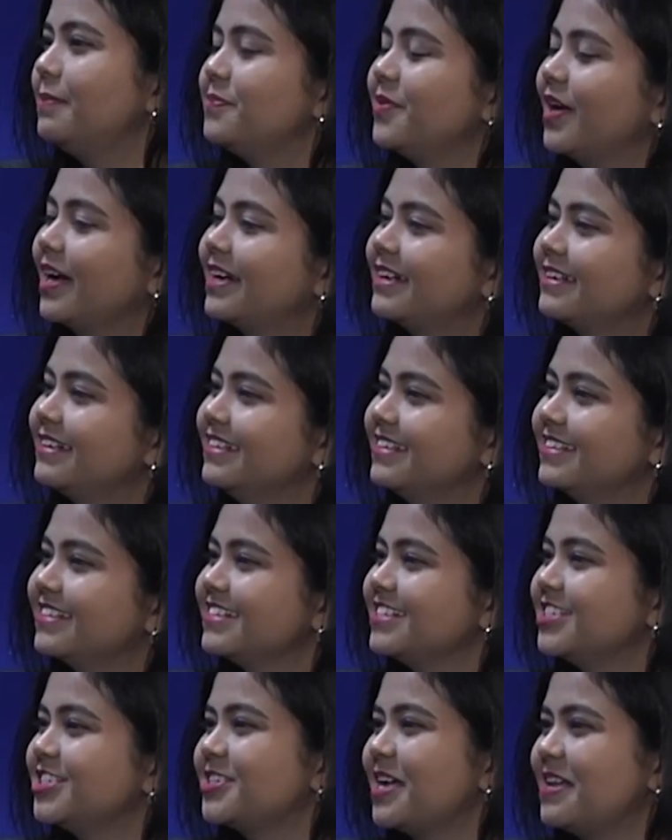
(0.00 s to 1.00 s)
Prakrit?
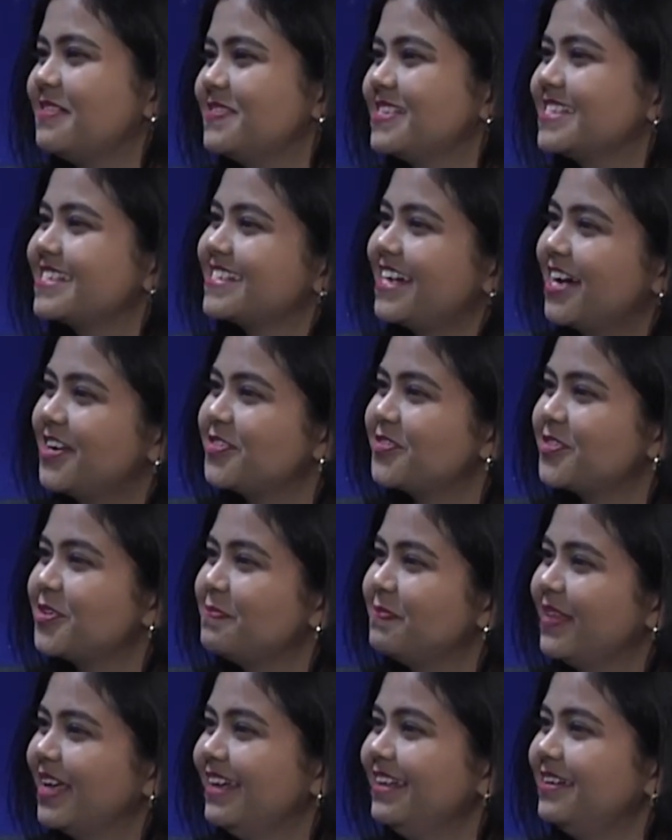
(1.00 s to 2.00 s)
Shall we start
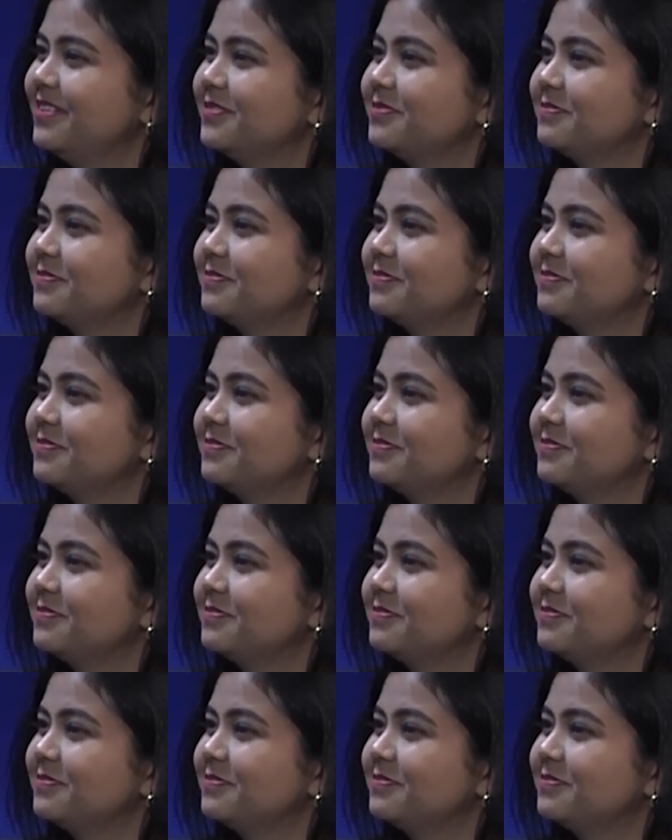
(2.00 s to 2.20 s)
from there?